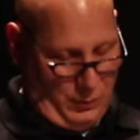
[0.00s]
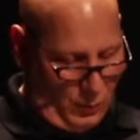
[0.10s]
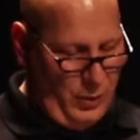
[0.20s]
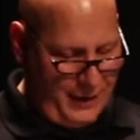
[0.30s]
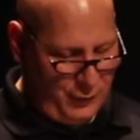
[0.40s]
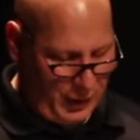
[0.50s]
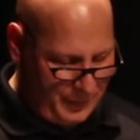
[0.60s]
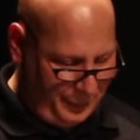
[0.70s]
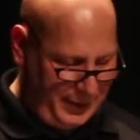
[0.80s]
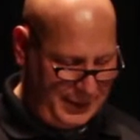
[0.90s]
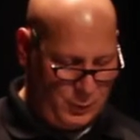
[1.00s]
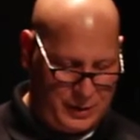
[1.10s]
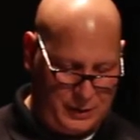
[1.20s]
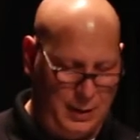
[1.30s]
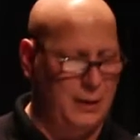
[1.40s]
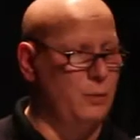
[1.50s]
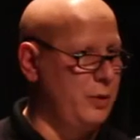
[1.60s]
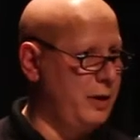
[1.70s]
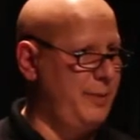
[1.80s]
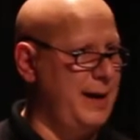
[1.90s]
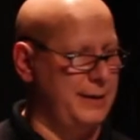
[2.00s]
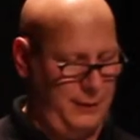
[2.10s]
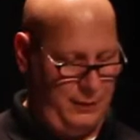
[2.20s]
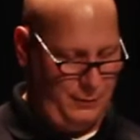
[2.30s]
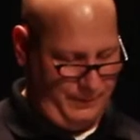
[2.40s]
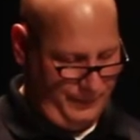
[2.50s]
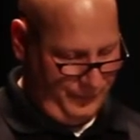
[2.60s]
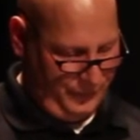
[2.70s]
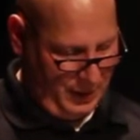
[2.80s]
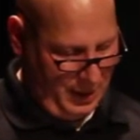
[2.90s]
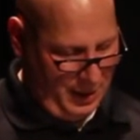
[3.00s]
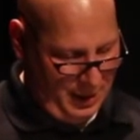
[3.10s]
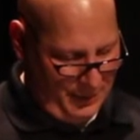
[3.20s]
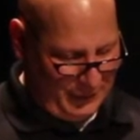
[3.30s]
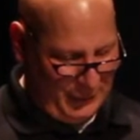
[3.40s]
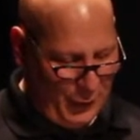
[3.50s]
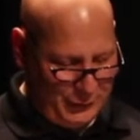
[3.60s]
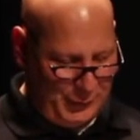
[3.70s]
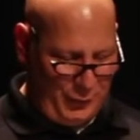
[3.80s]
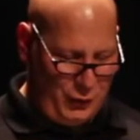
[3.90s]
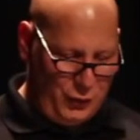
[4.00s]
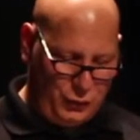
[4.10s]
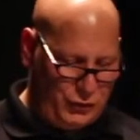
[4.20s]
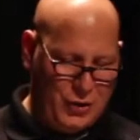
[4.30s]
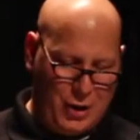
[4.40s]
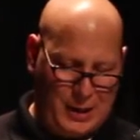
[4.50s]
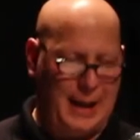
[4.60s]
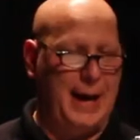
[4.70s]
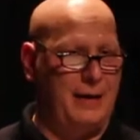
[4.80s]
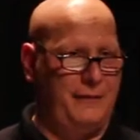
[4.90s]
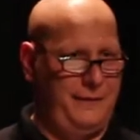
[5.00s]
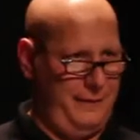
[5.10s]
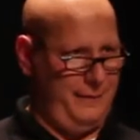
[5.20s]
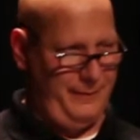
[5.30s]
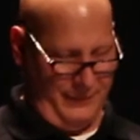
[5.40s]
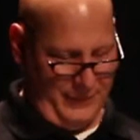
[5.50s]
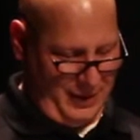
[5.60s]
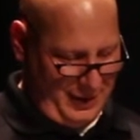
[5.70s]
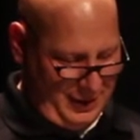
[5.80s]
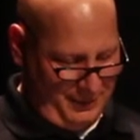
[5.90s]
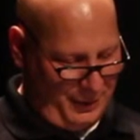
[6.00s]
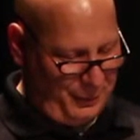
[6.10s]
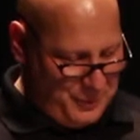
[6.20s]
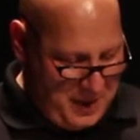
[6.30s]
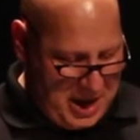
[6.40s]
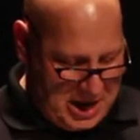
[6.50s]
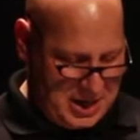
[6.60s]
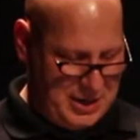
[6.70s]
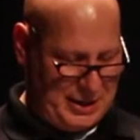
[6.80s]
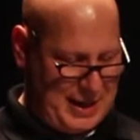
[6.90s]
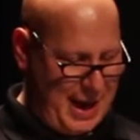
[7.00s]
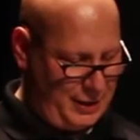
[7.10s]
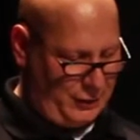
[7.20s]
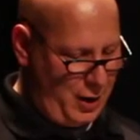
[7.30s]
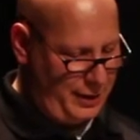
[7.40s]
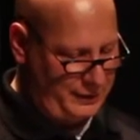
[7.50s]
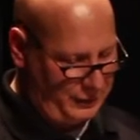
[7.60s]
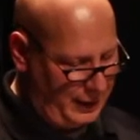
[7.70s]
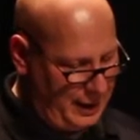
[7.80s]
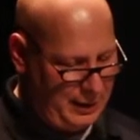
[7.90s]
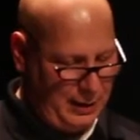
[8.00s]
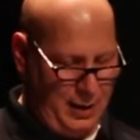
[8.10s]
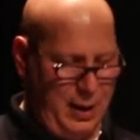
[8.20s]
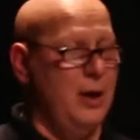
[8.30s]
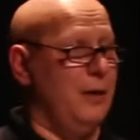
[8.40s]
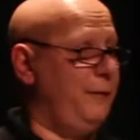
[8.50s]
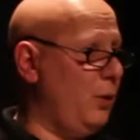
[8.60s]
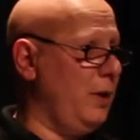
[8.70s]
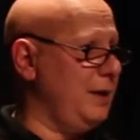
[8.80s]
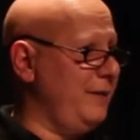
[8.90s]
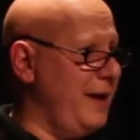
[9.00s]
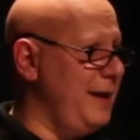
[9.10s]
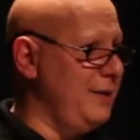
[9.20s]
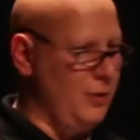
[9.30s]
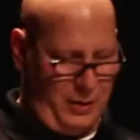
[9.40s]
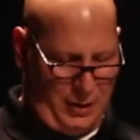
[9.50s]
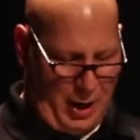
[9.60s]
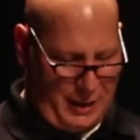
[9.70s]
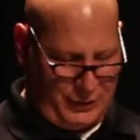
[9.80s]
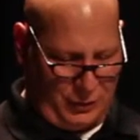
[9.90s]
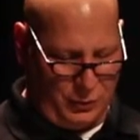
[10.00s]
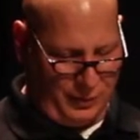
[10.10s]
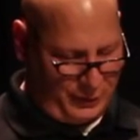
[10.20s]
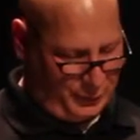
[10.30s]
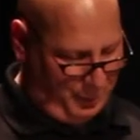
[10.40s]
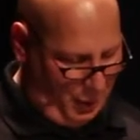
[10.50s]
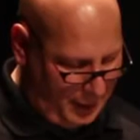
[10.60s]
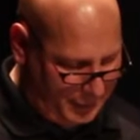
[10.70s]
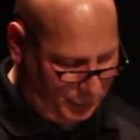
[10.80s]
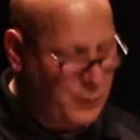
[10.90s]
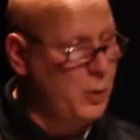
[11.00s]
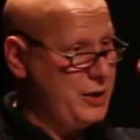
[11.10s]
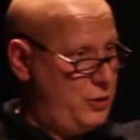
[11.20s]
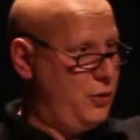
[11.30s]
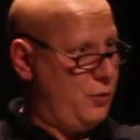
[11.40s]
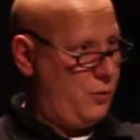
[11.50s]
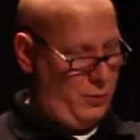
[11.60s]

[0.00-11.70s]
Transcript: we'll have you complete a questionnaire and we'll get back to you. But those of you who do not laugh, but remain in a catatonic state, void of any neurological response, we want you.